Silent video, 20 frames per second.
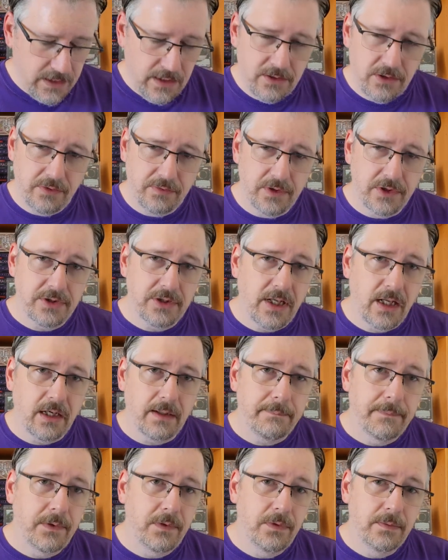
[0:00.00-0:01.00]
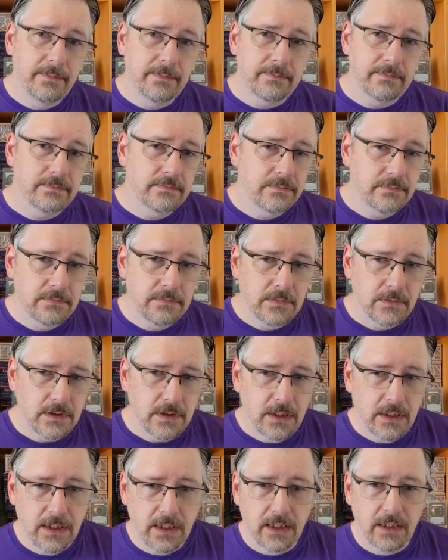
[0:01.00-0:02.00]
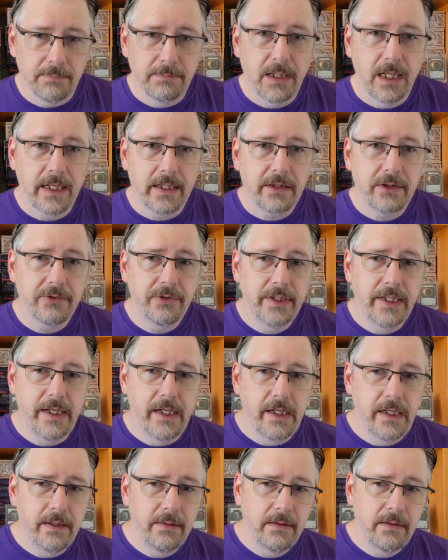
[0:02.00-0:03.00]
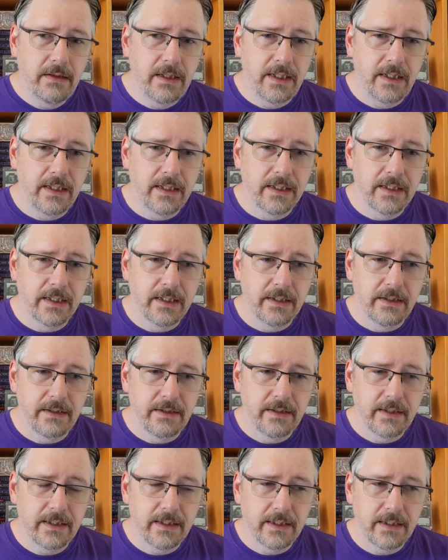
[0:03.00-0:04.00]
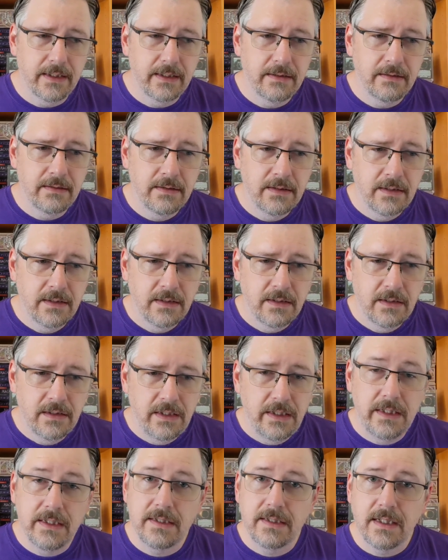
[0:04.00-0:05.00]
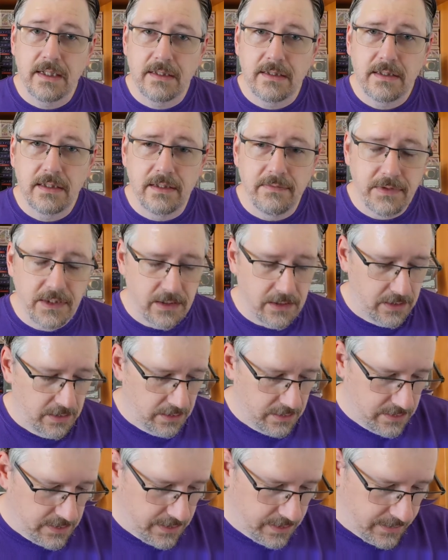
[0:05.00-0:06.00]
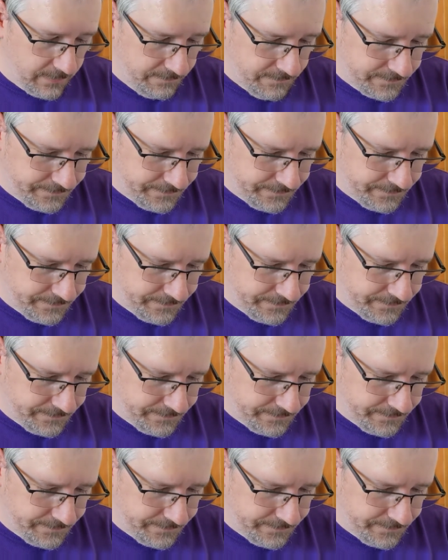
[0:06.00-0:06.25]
over a Sonic Boom, block 3, and he decides to leave the card on top.